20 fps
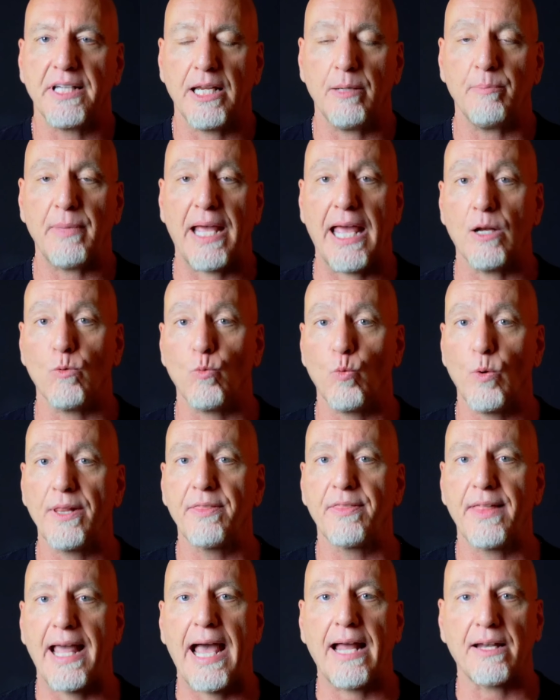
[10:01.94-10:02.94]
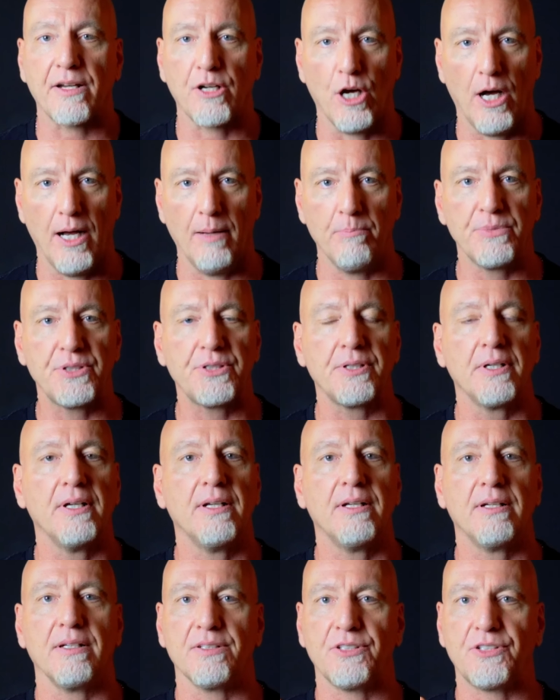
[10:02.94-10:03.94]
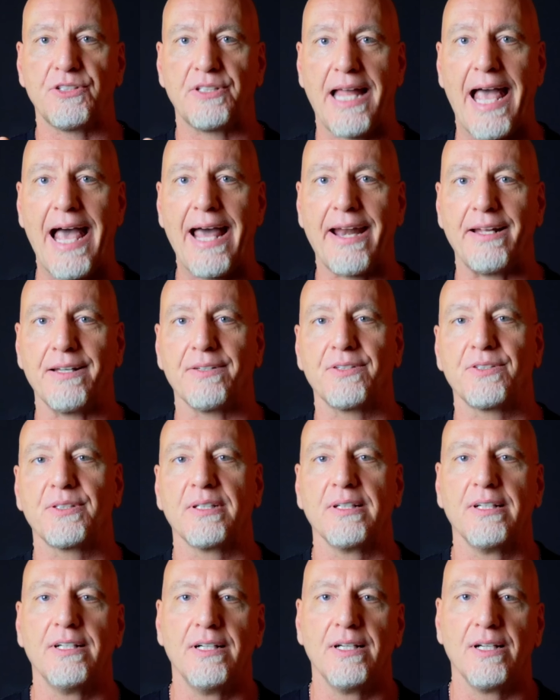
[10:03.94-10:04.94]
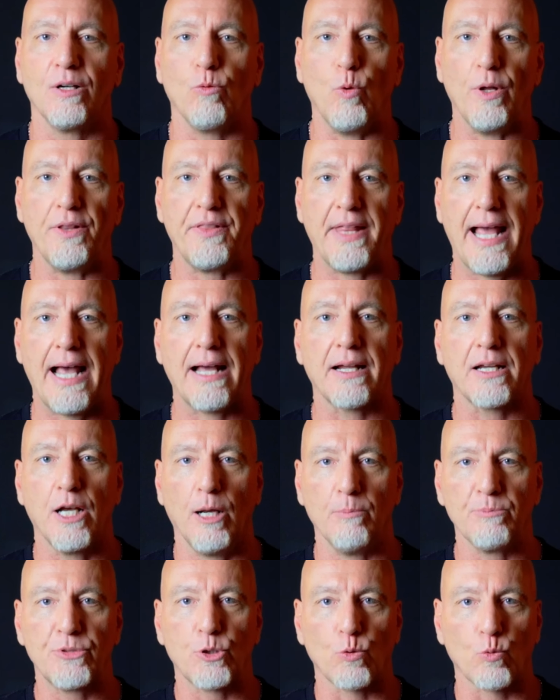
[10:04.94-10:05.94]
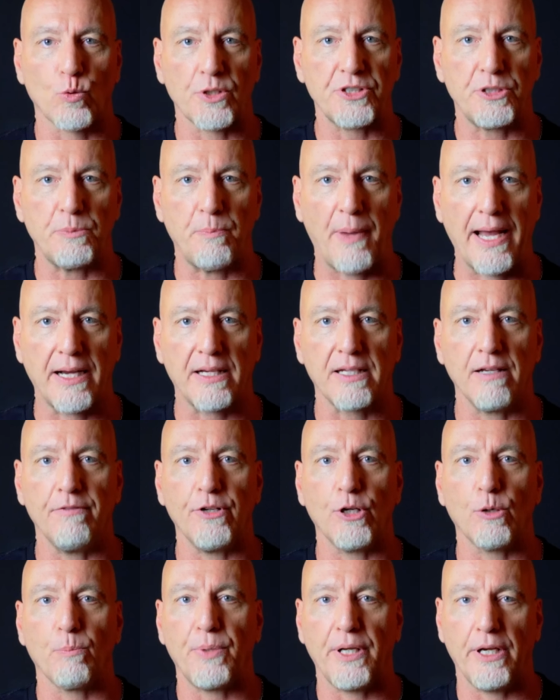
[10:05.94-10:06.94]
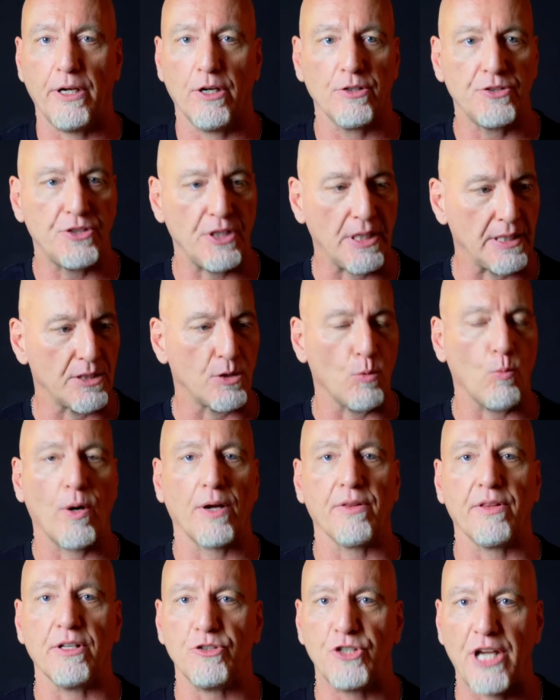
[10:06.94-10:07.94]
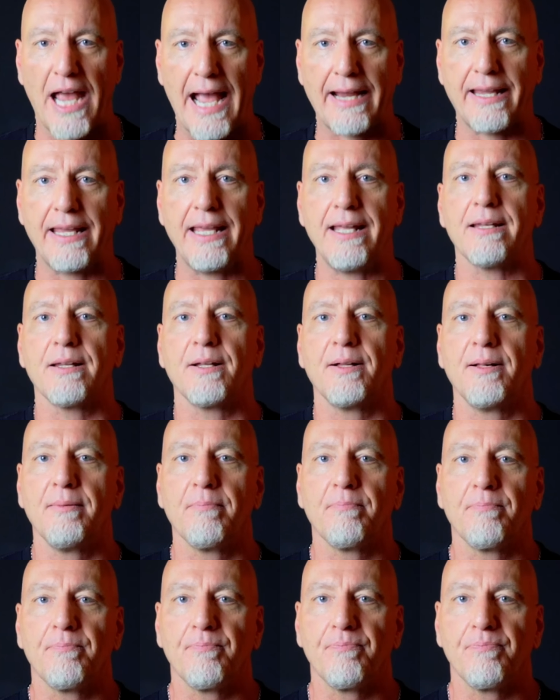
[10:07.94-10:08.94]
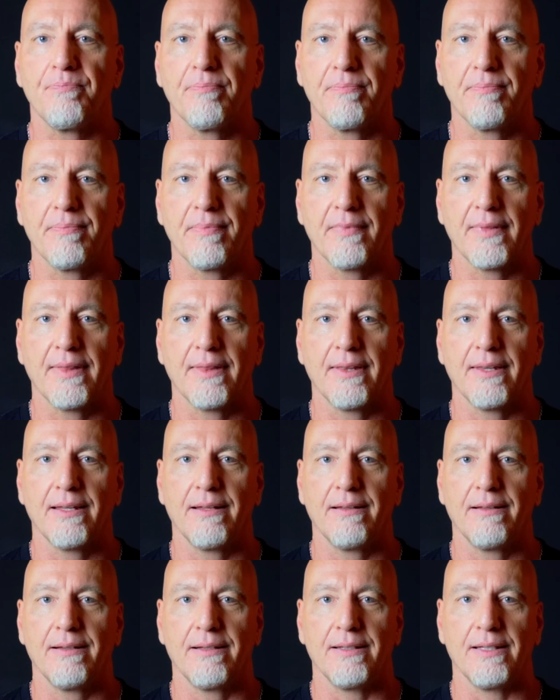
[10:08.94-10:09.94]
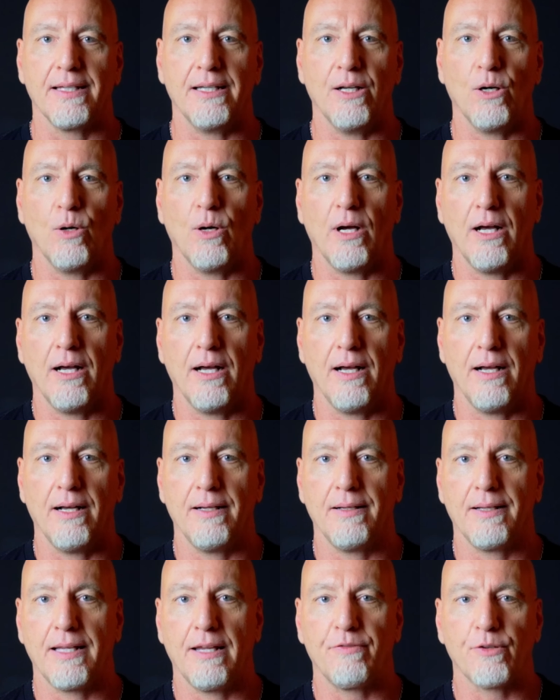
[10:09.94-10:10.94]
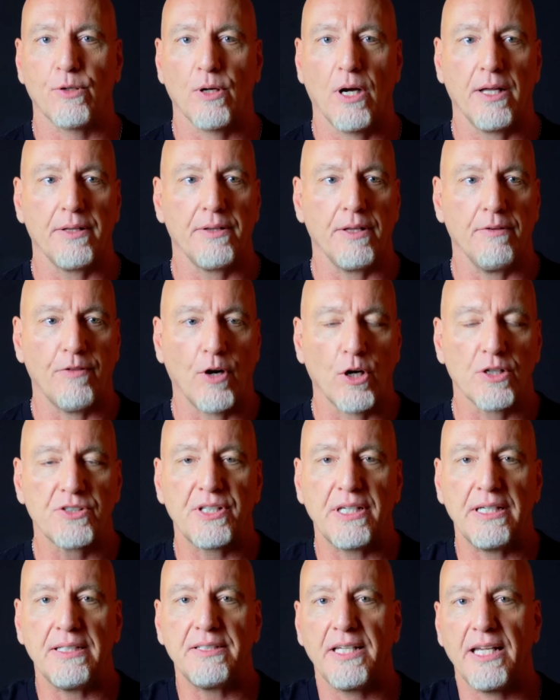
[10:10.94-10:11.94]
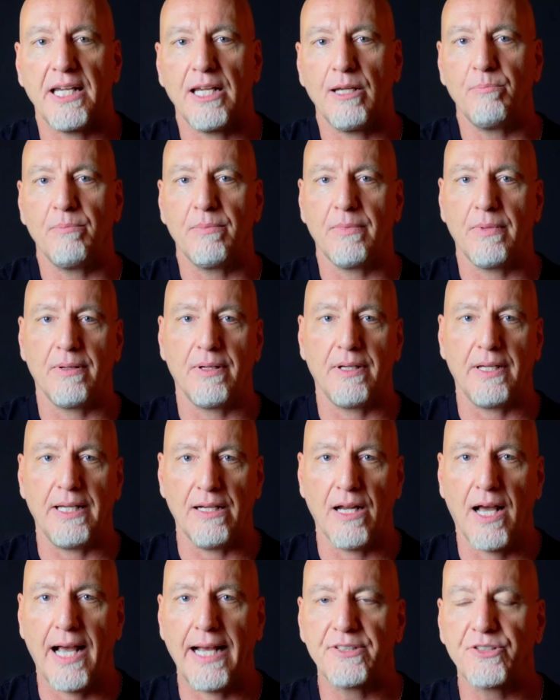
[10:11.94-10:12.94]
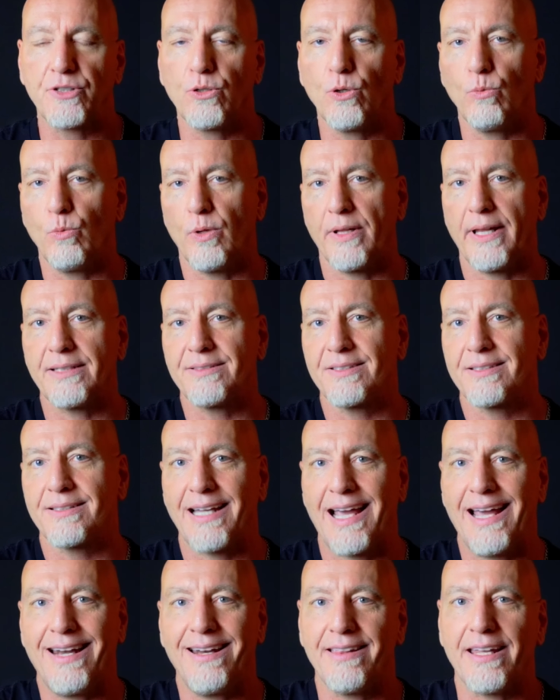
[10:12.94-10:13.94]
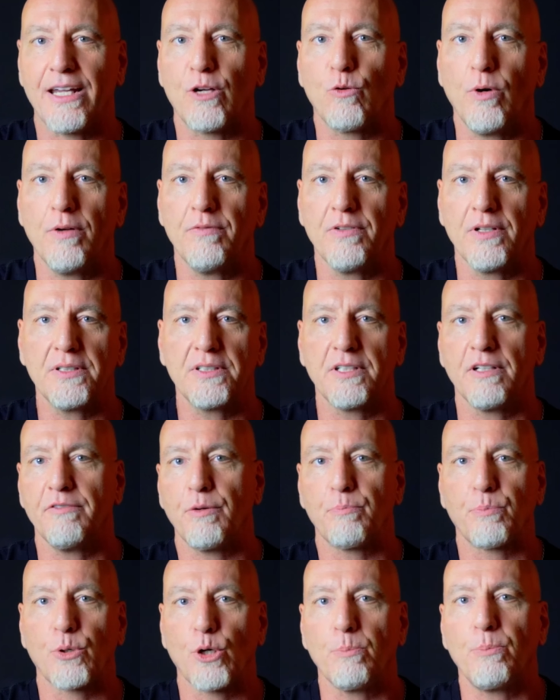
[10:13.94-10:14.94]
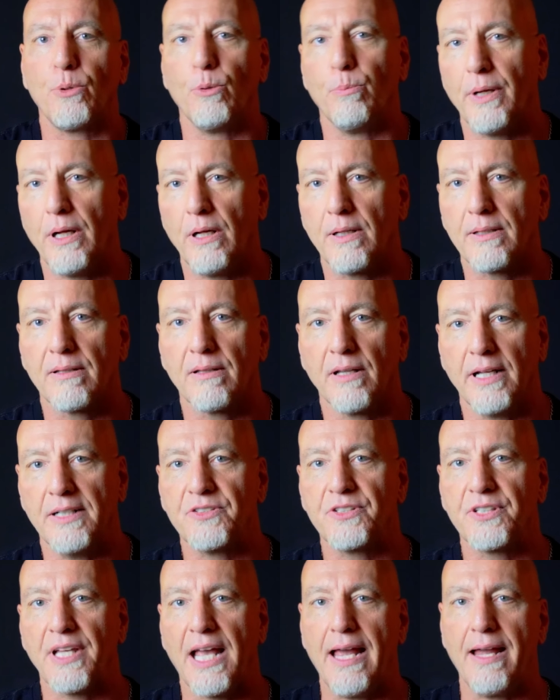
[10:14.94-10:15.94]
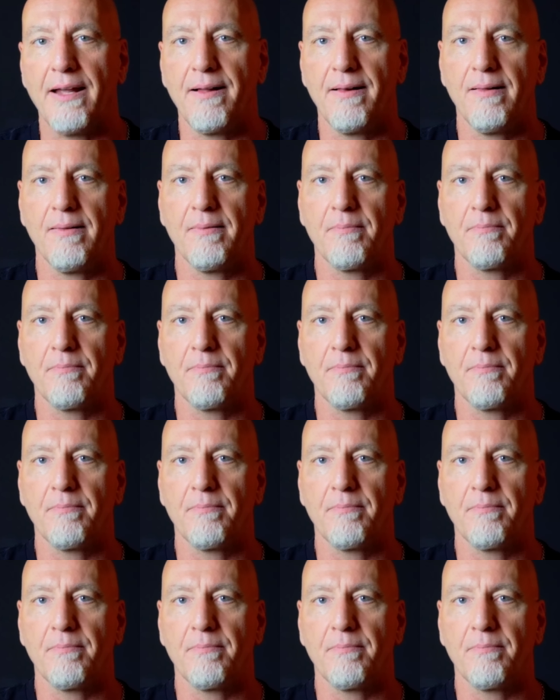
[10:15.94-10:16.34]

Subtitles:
team. And with that comes status. With that comes the respect of your peers. You get to wear the jacket. You know, if you're on the varsity team in high school, well, that's kind of the equivalent of a purple belt, let's say.